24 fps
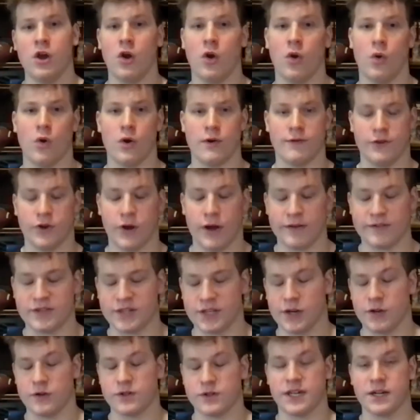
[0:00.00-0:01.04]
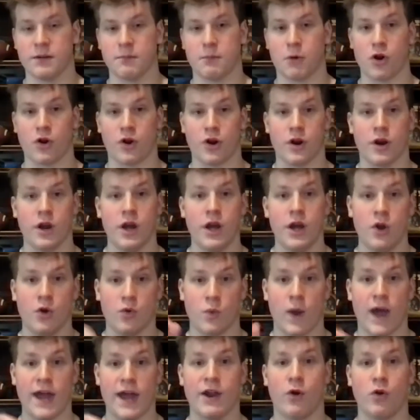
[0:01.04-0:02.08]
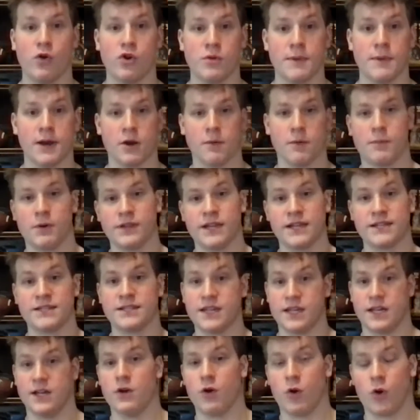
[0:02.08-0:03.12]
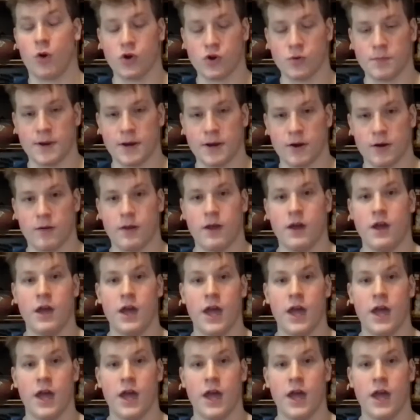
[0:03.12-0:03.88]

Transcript: Or if you don't have sticky notes, get a marker, write it on your mirror, put that sticky note on your mirror.